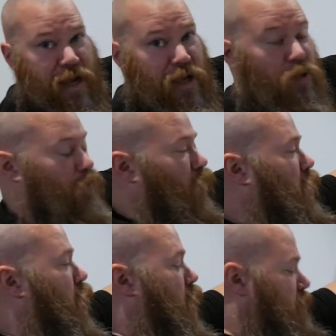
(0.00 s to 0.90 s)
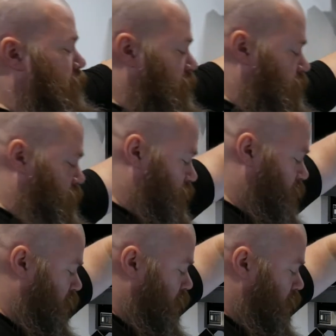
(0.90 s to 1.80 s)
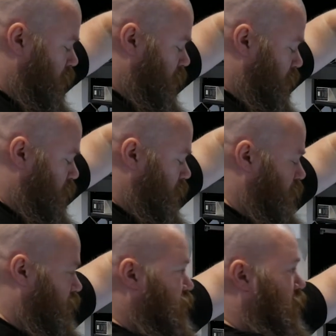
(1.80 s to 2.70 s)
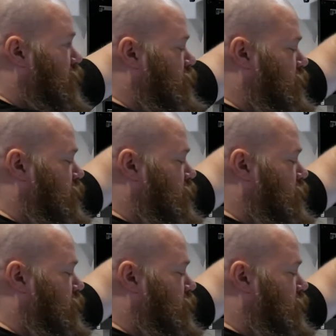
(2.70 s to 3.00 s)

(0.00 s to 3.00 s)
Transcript: and it'll pull off. So